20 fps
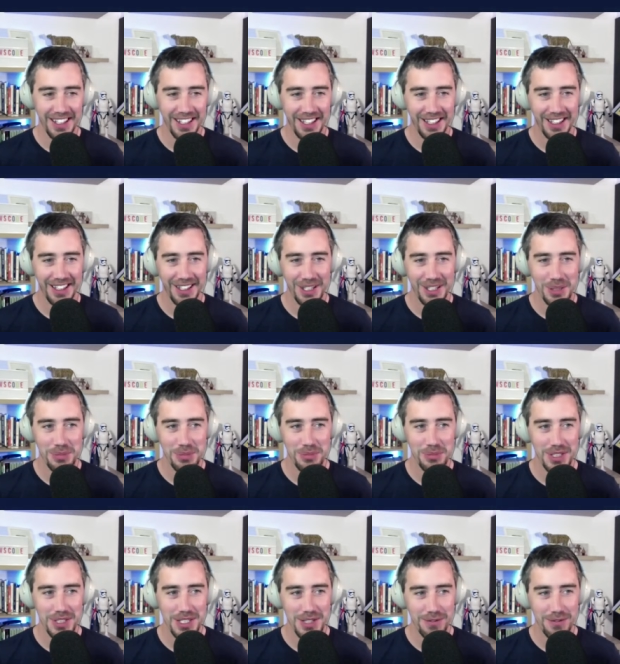um,
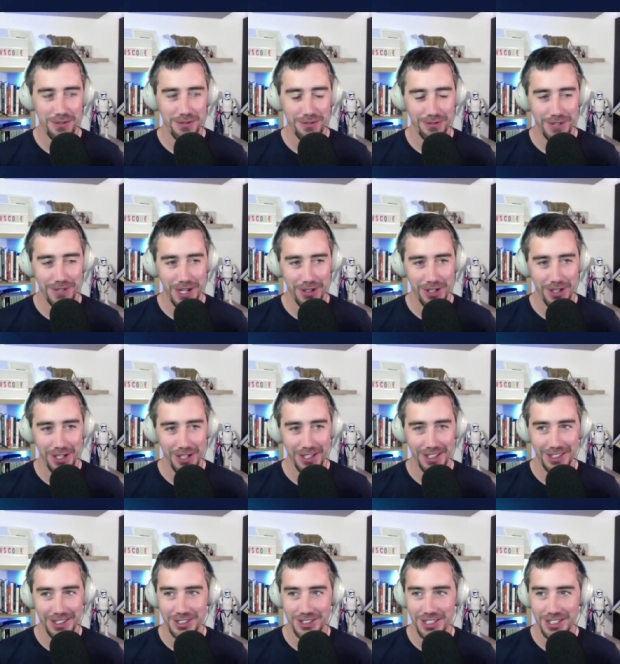is
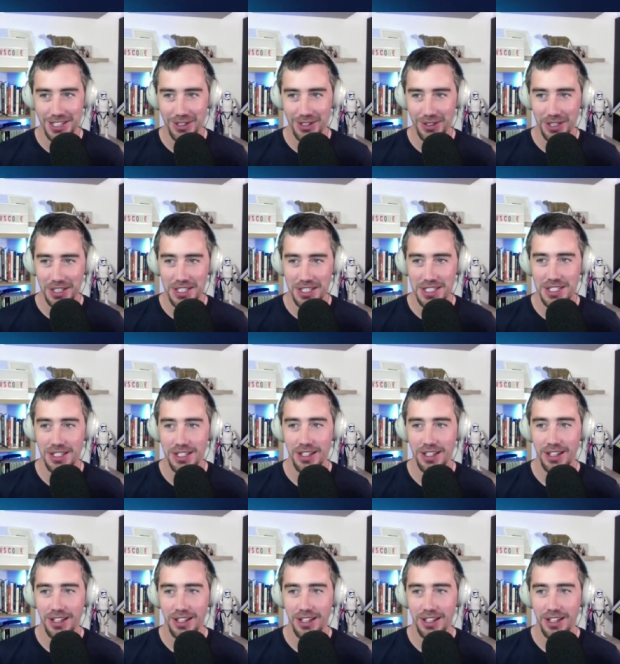variadic generics.